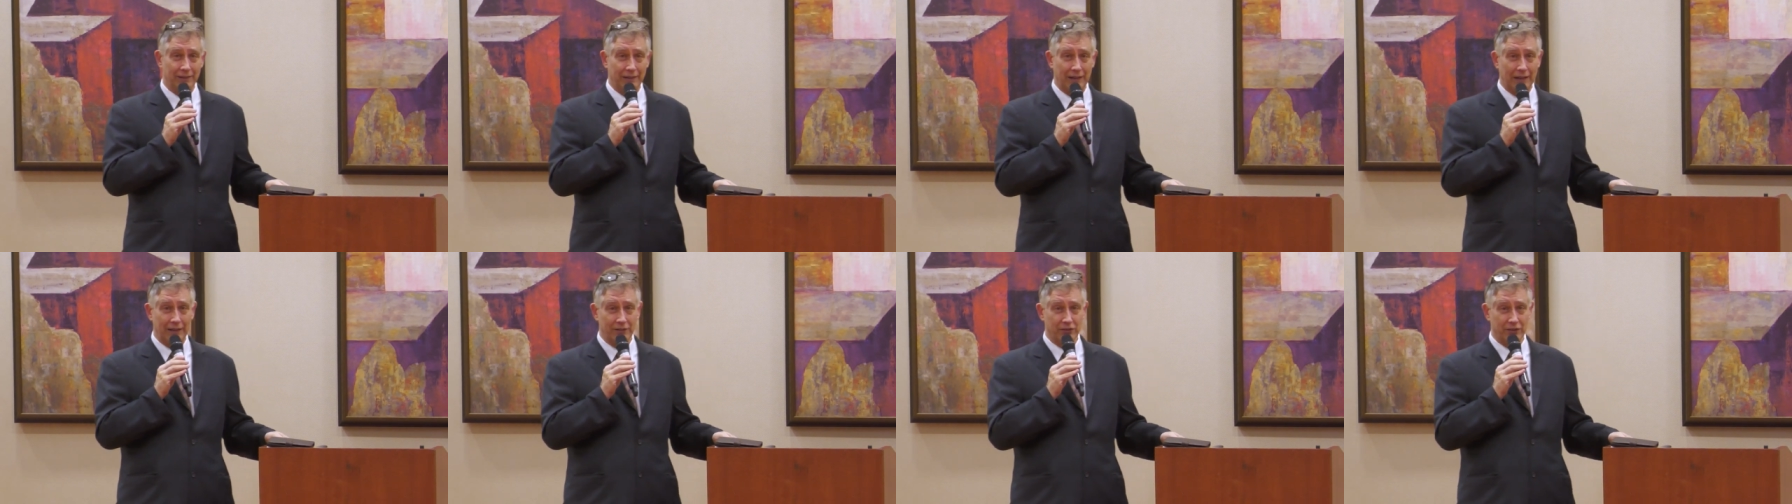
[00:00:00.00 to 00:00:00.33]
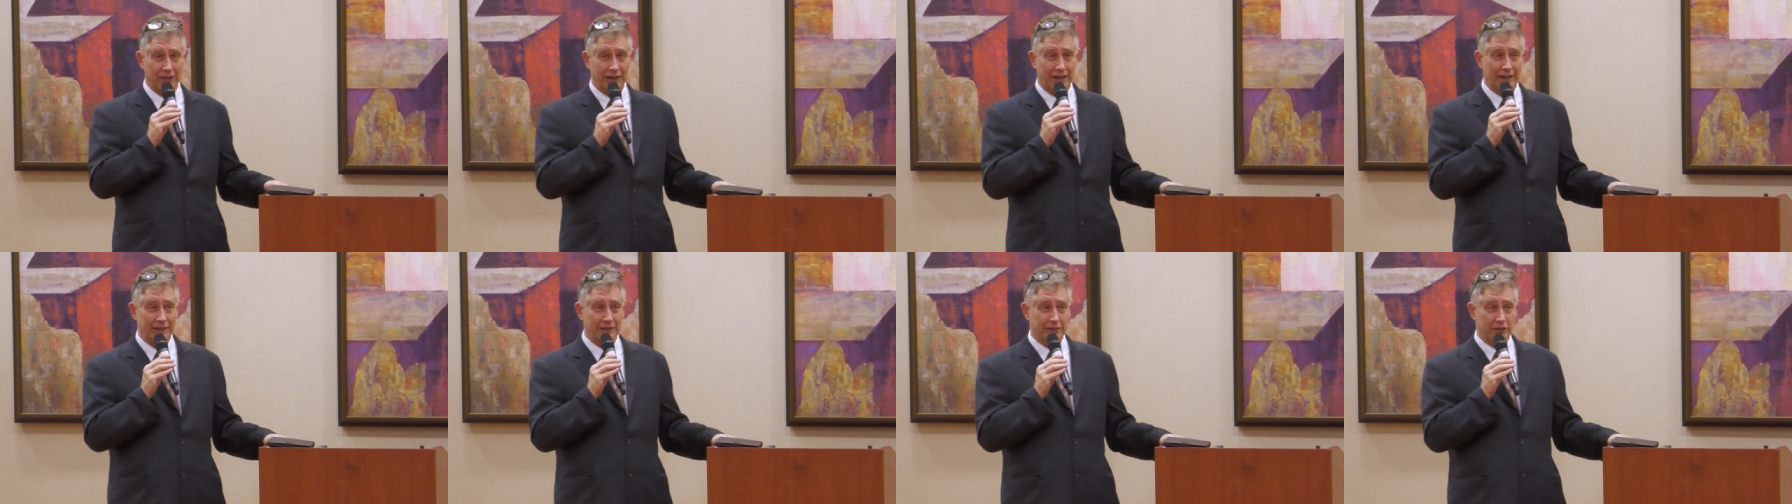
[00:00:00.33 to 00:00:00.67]
It
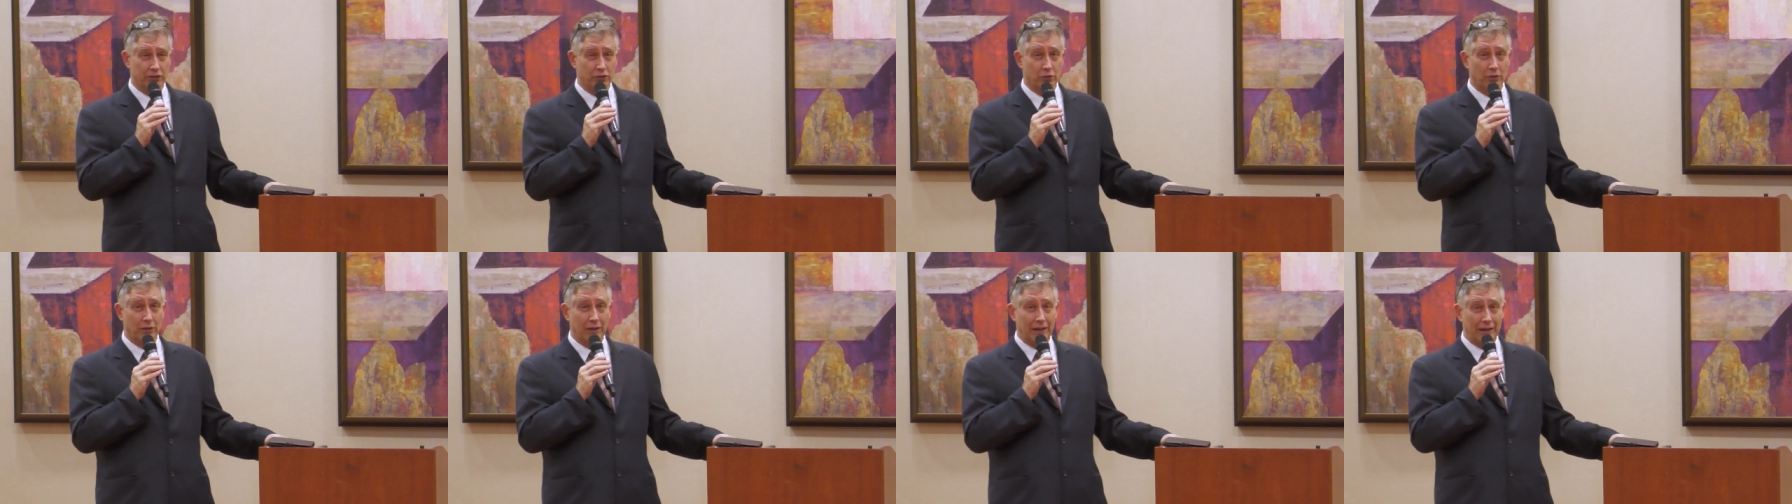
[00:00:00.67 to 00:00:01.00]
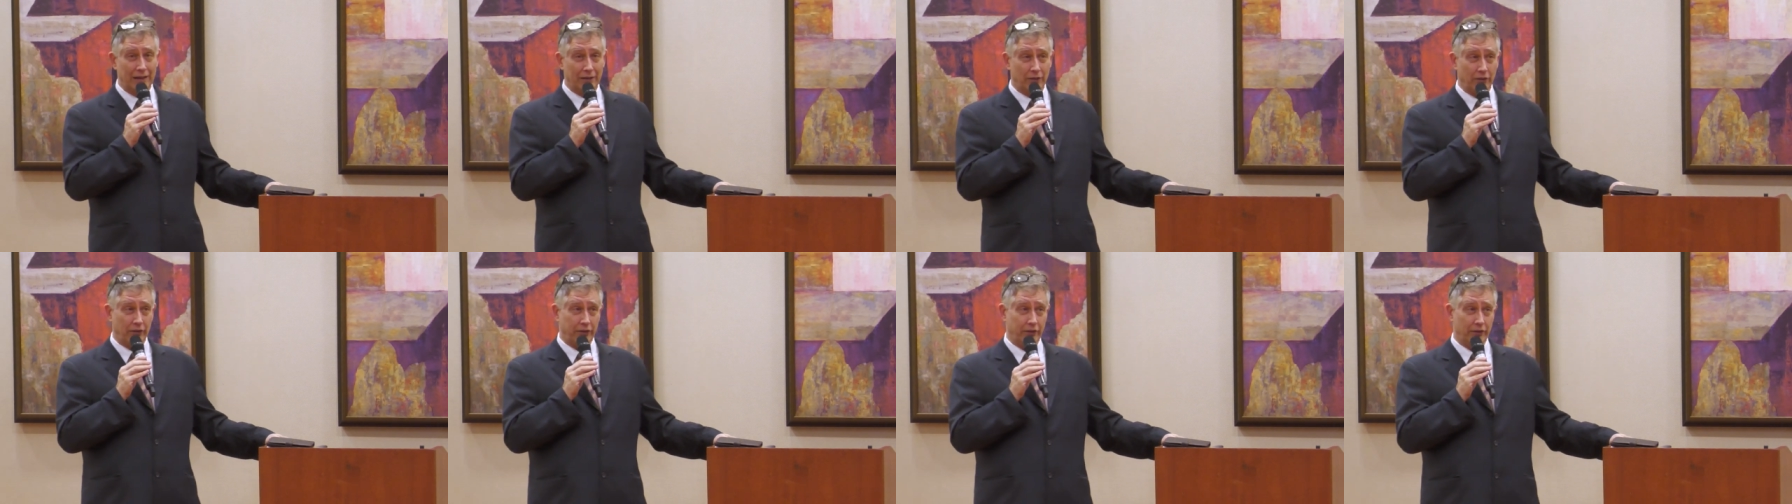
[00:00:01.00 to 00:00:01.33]
actually had a
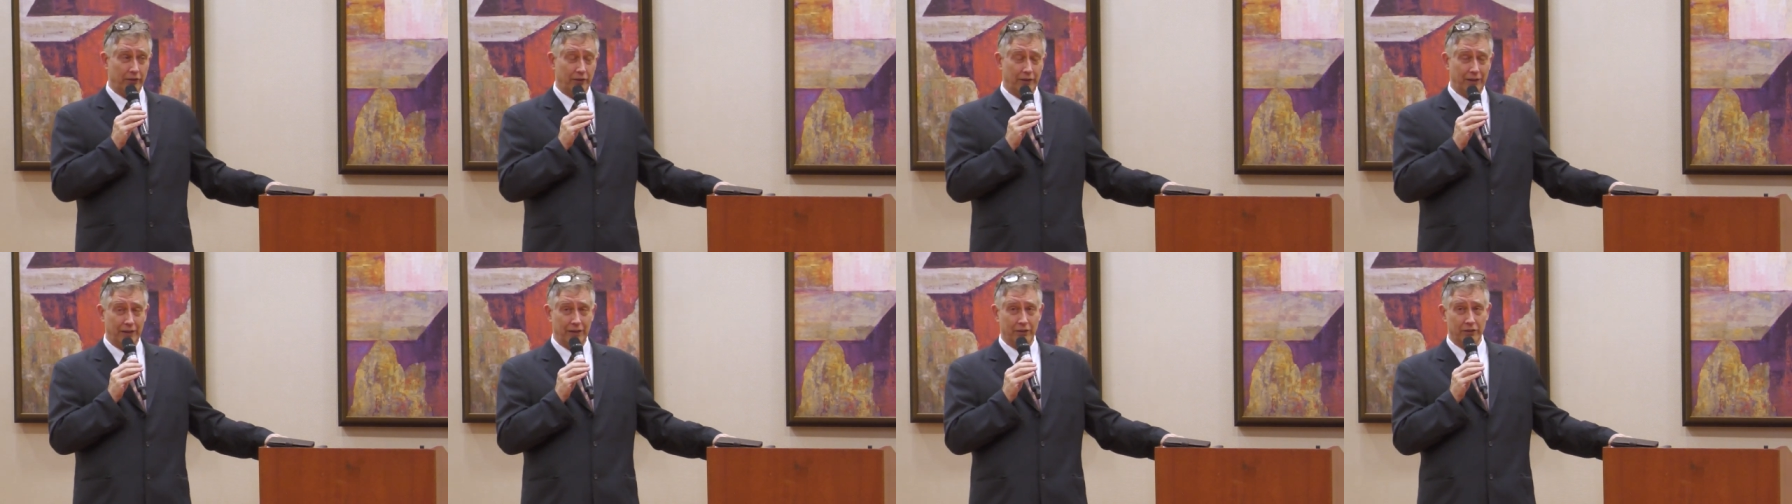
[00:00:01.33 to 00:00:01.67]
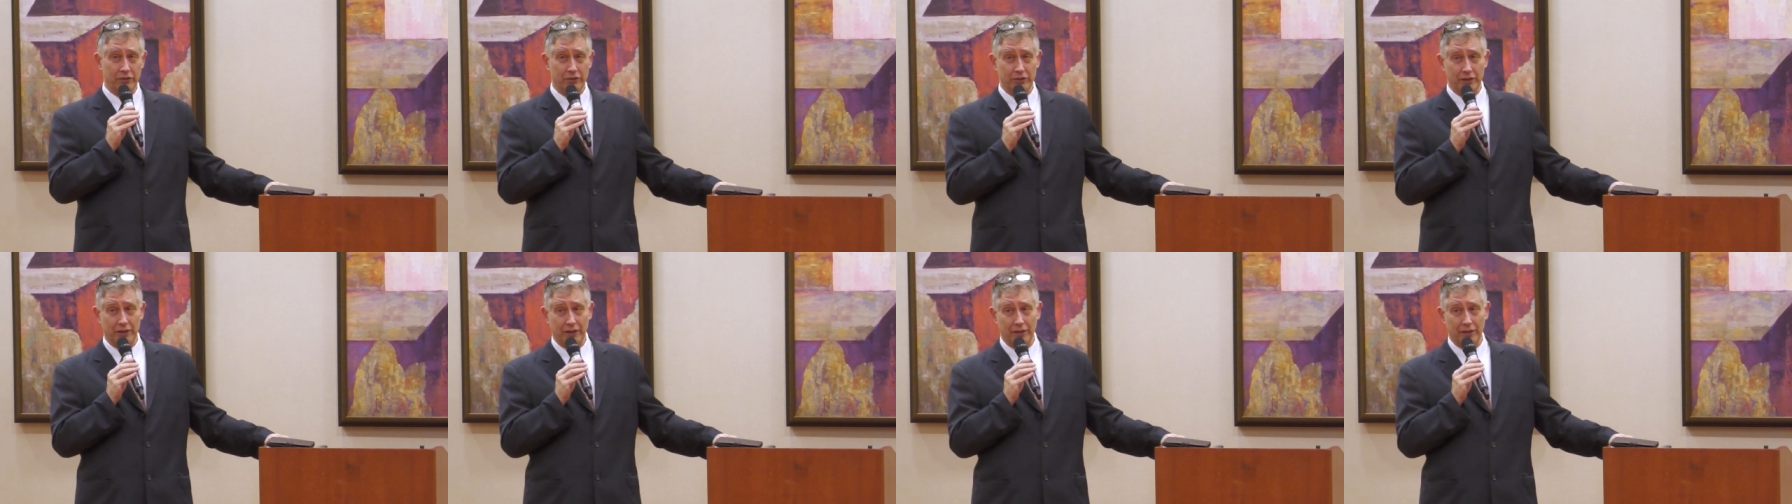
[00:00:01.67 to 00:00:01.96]
trial thirty years